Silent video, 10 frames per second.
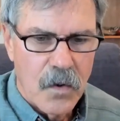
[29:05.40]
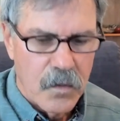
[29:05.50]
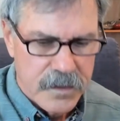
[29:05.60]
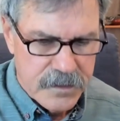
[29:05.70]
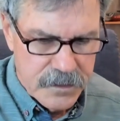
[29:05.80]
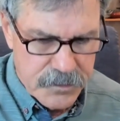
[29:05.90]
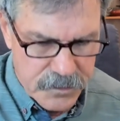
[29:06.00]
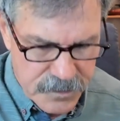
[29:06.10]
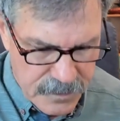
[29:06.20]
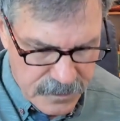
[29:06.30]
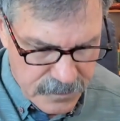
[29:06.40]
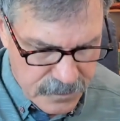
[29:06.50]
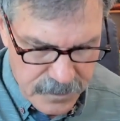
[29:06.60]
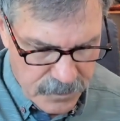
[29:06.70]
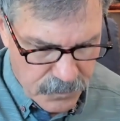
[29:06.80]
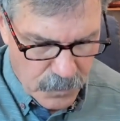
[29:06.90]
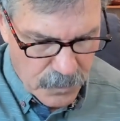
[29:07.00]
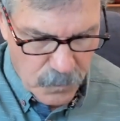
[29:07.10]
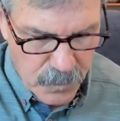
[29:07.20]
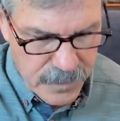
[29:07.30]
Well, it's interesting. You know,
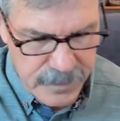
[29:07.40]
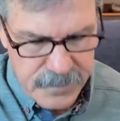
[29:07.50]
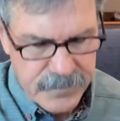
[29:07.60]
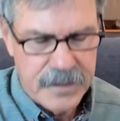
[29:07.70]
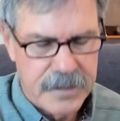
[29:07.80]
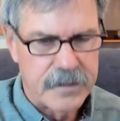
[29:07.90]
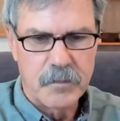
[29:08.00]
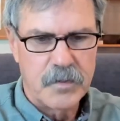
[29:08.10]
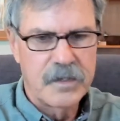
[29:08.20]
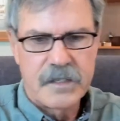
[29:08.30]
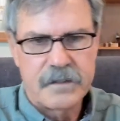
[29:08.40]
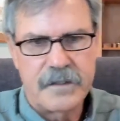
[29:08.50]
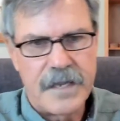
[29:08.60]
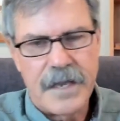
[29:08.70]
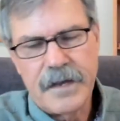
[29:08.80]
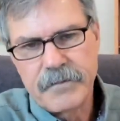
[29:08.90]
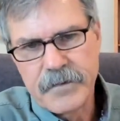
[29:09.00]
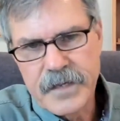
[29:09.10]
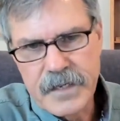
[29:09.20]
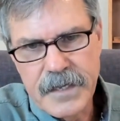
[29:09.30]
what, what I define in the book is the
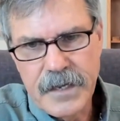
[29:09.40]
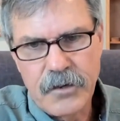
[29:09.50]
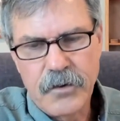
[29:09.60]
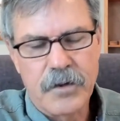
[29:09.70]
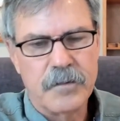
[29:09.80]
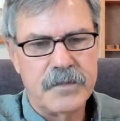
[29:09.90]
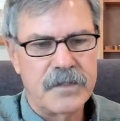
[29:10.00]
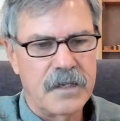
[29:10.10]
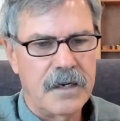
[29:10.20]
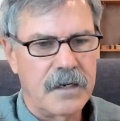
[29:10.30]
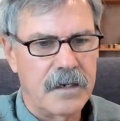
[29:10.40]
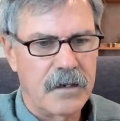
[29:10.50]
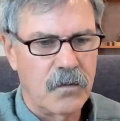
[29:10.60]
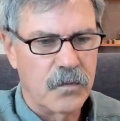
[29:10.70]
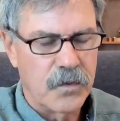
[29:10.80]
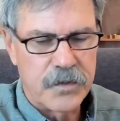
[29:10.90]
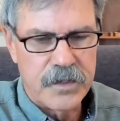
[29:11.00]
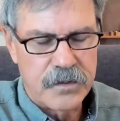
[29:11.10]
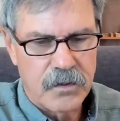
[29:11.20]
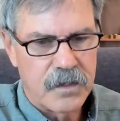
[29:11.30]
everyday herbs uh,
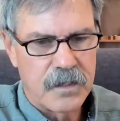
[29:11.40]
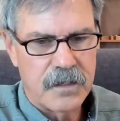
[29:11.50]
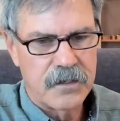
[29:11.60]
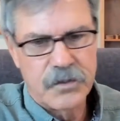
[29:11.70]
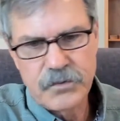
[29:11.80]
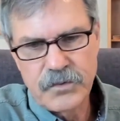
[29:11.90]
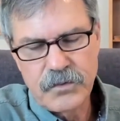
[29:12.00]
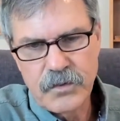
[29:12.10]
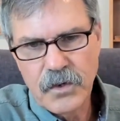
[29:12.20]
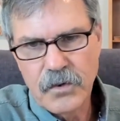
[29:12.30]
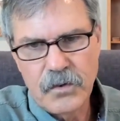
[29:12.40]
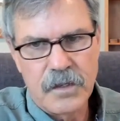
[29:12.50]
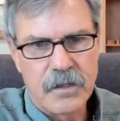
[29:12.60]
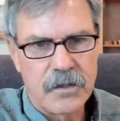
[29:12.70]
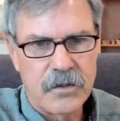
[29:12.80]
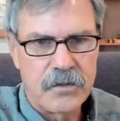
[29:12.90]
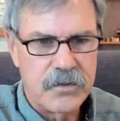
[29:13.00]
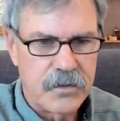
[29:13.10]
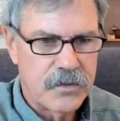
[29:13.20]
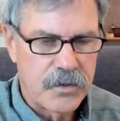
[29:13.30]
rhodiola, gotu kola,
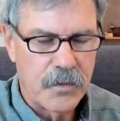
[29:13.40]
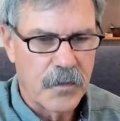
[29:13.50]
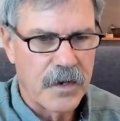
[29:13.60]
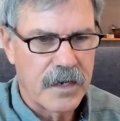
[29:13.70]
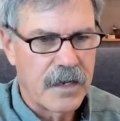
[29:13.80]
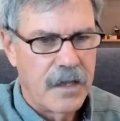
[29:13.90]
turmeric